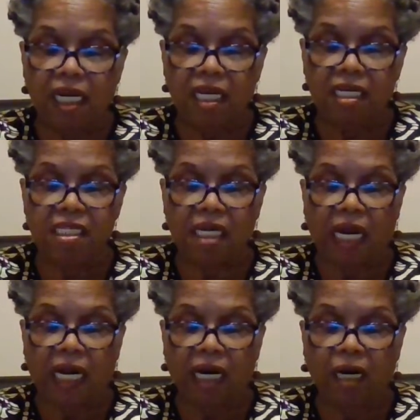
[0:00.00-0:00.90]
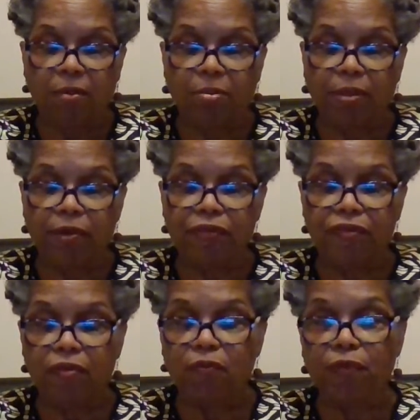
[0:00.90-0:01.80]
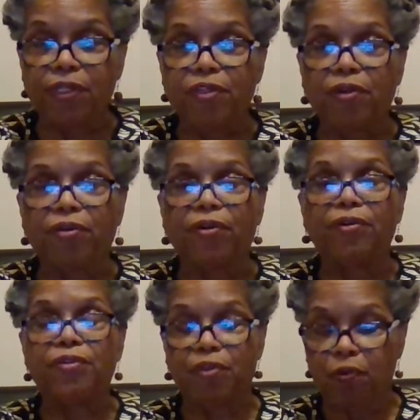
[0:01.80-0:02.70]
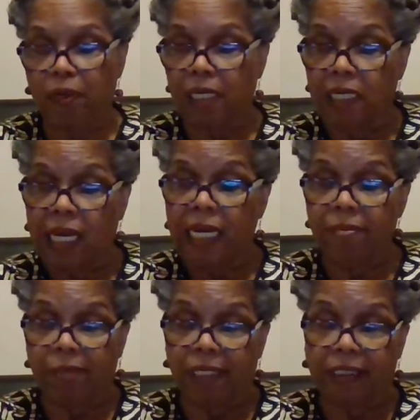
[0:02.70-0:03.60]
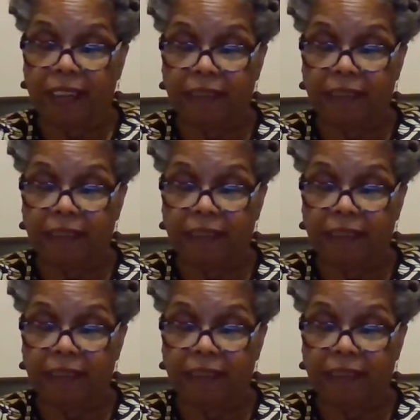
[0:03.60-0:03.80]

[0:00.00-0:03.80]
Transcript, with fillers: is our personal return to enlightenment.